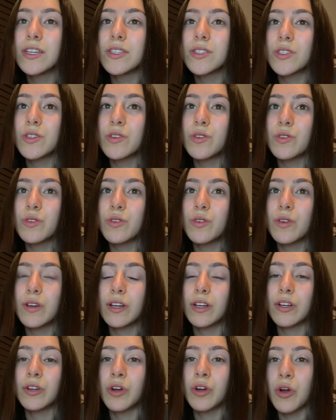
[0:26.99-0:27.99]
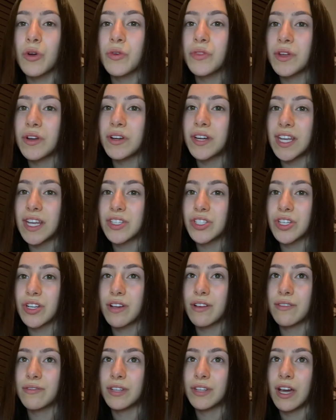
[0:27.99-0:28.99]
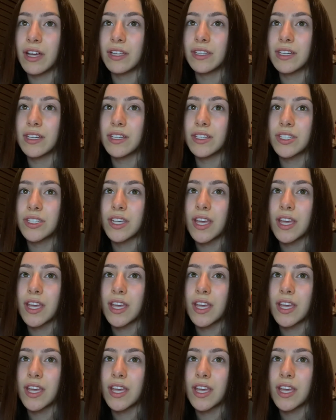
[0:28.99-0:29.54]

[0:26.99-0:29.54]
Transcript: to grow their nature of knowledge.